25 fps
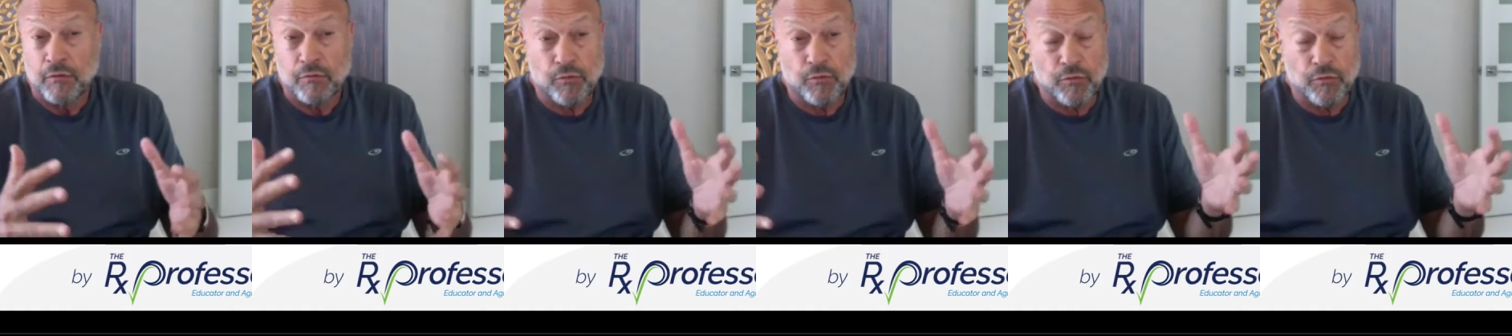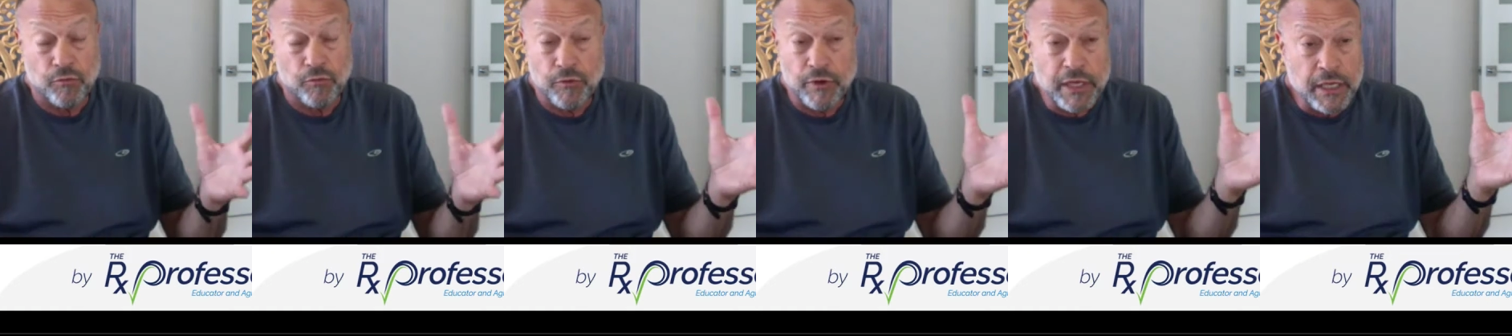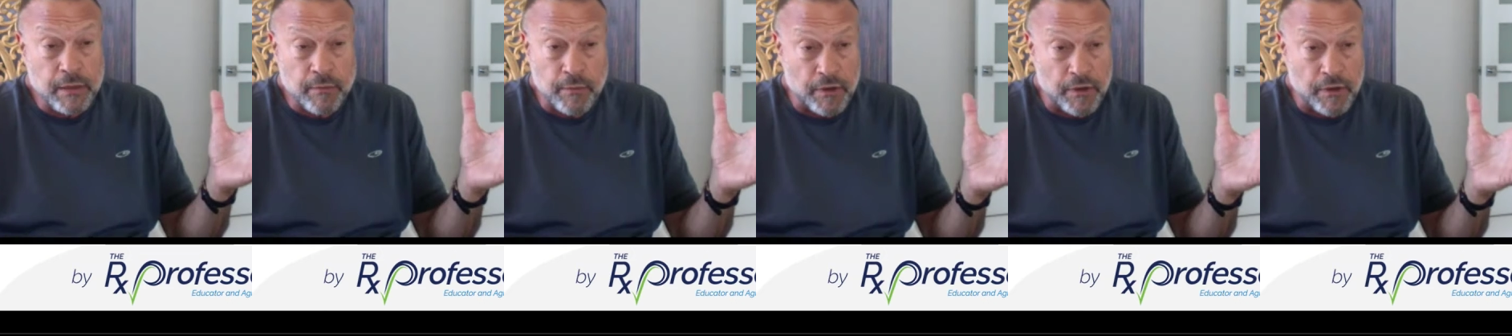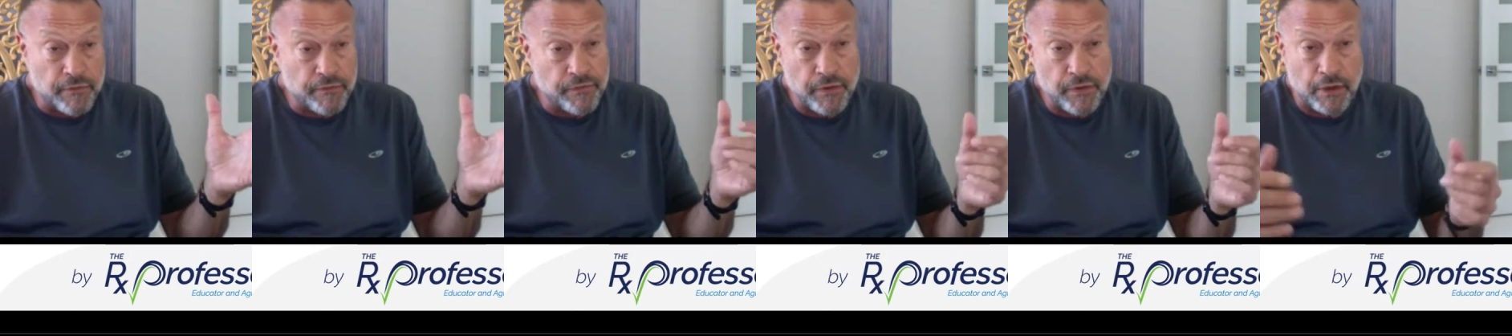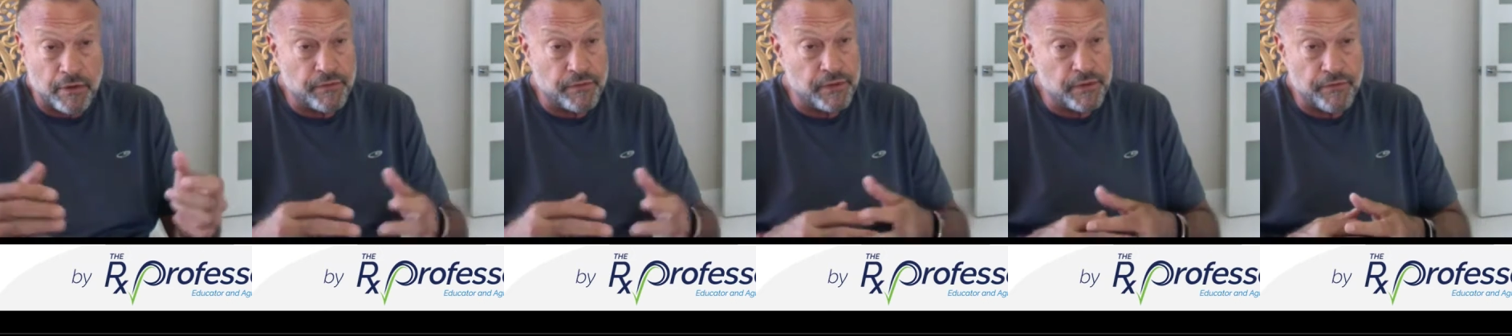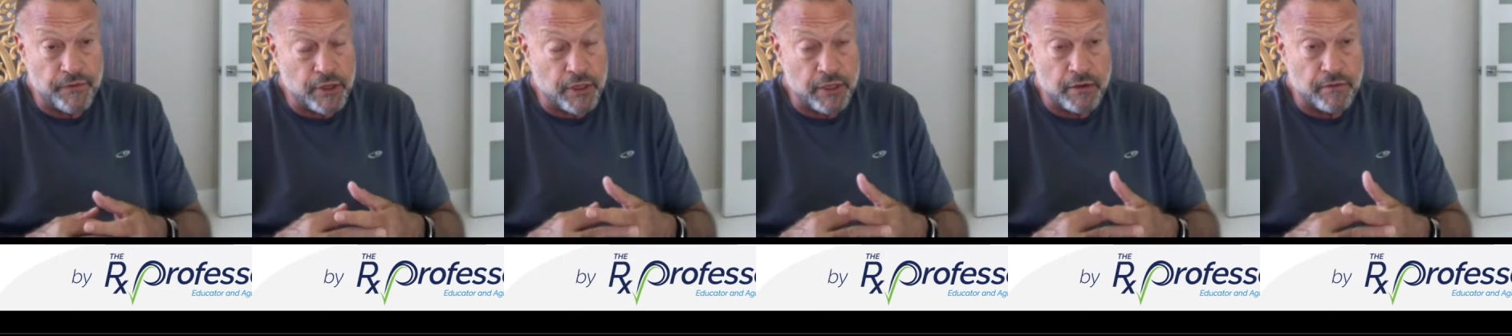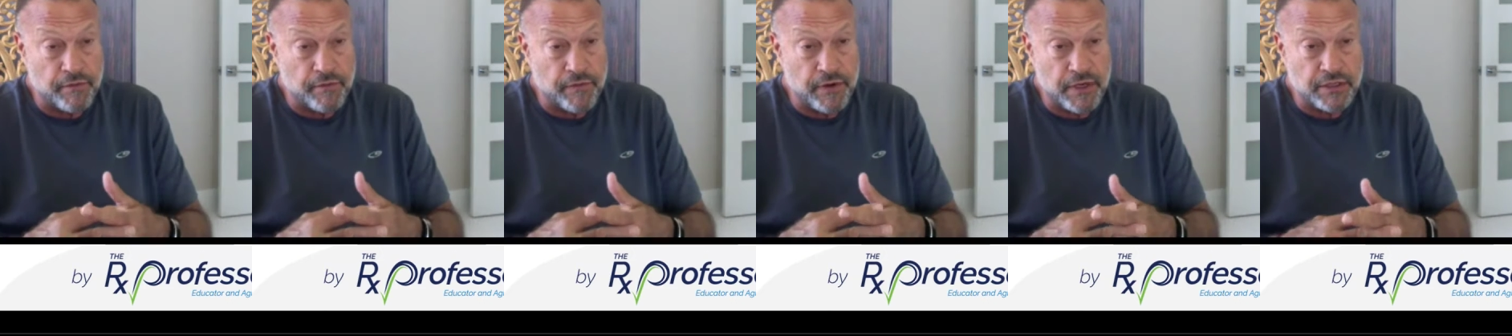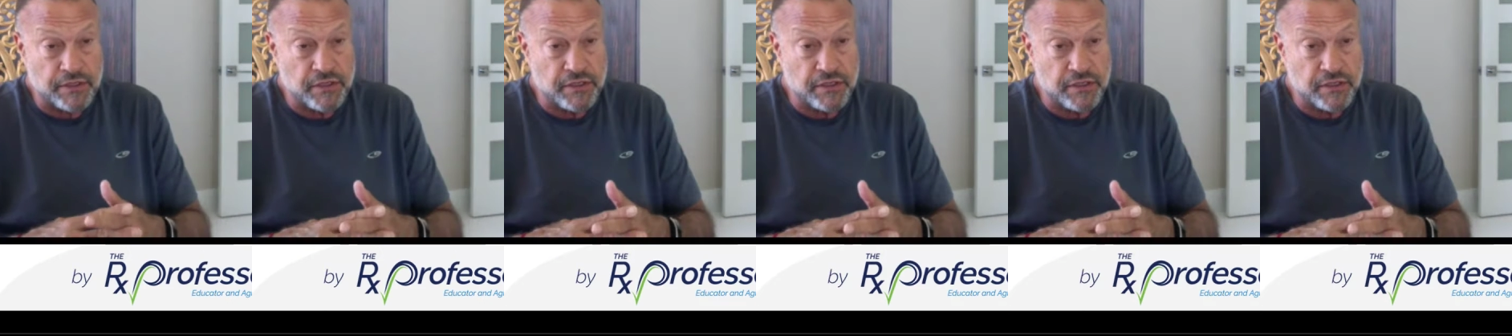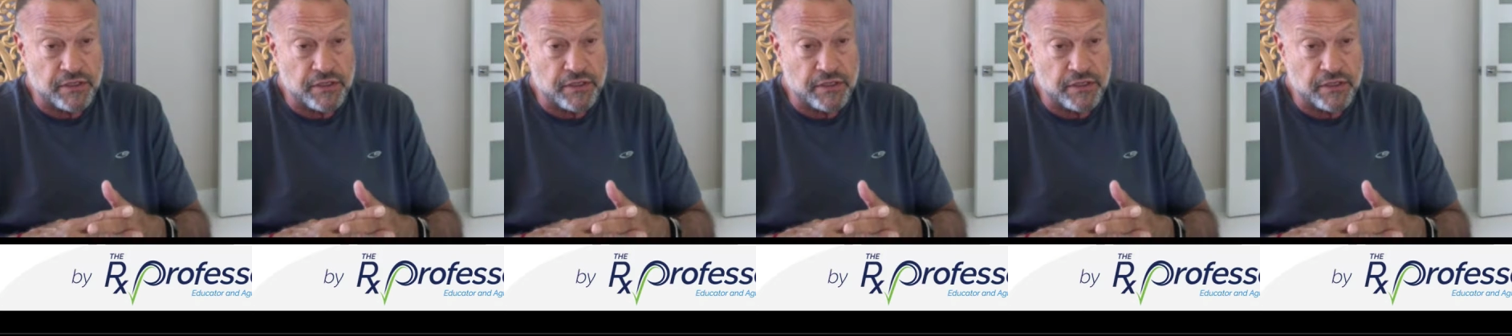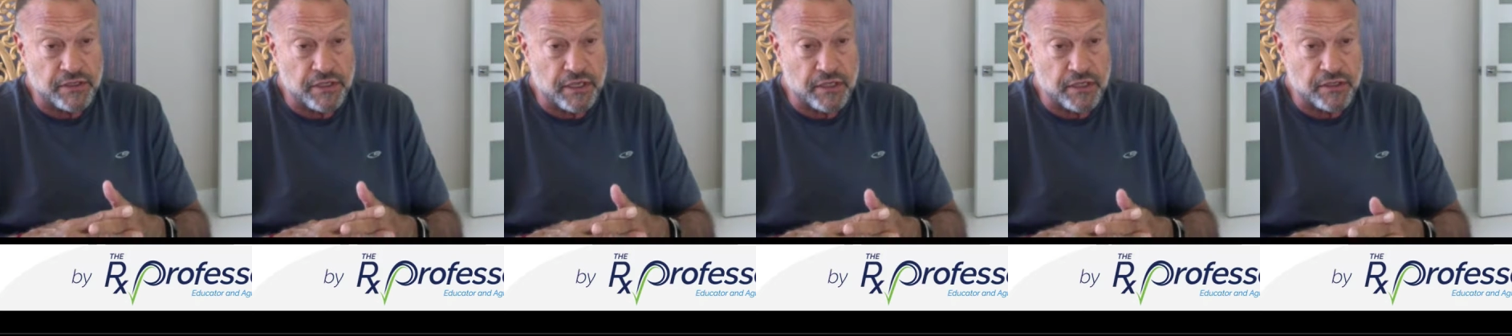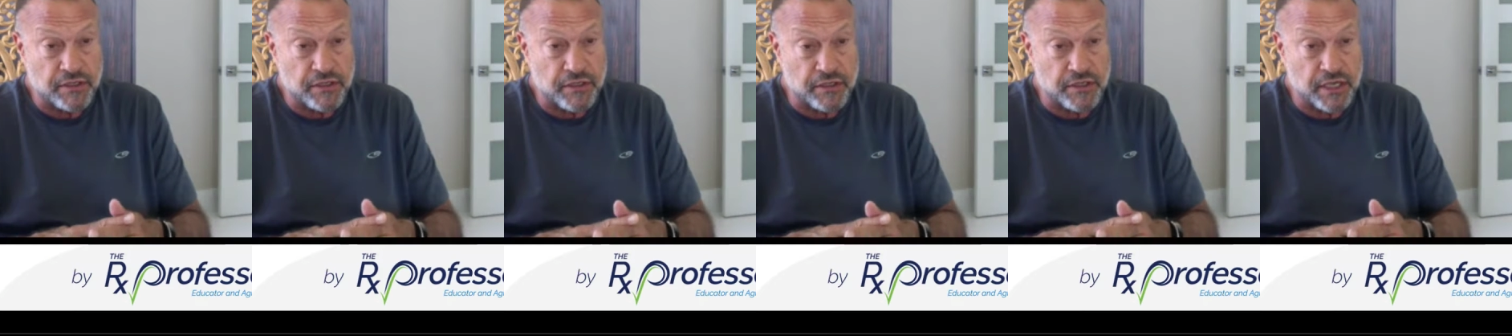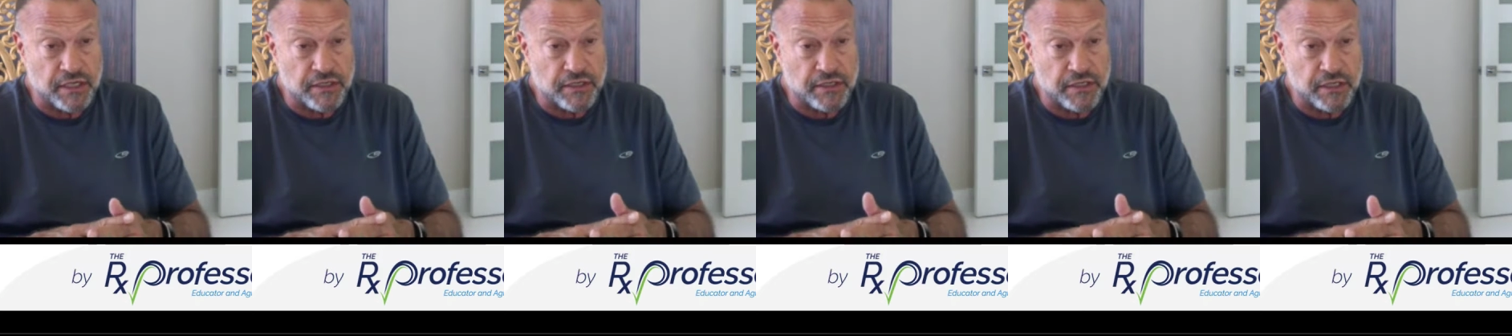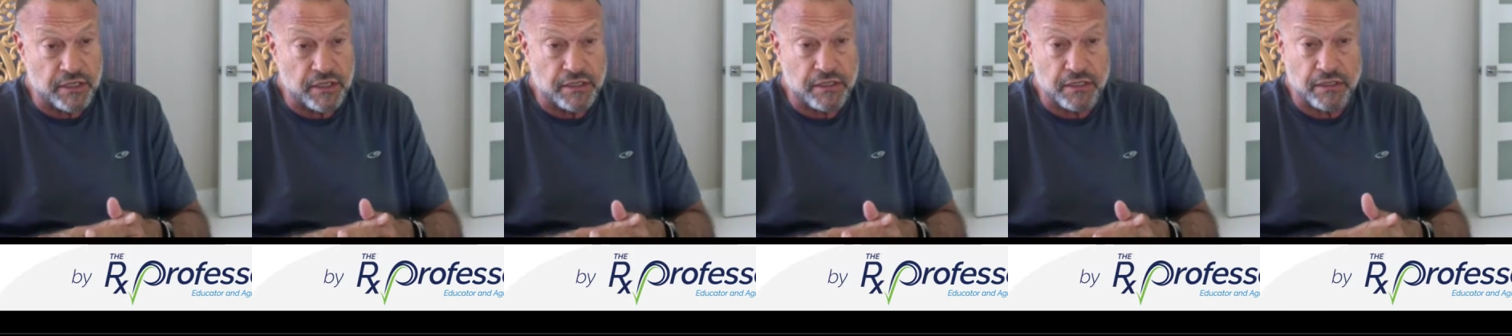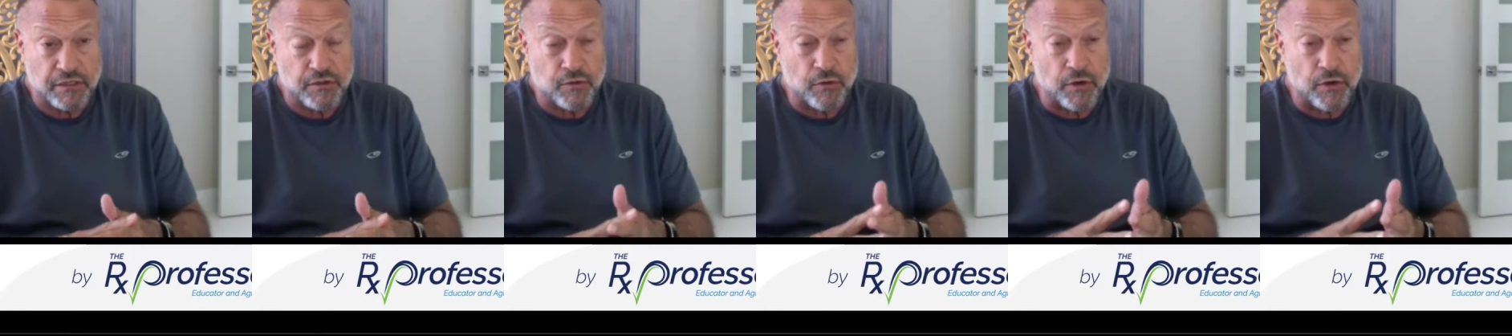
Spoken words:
of interventions that suggest that it's extraordinarily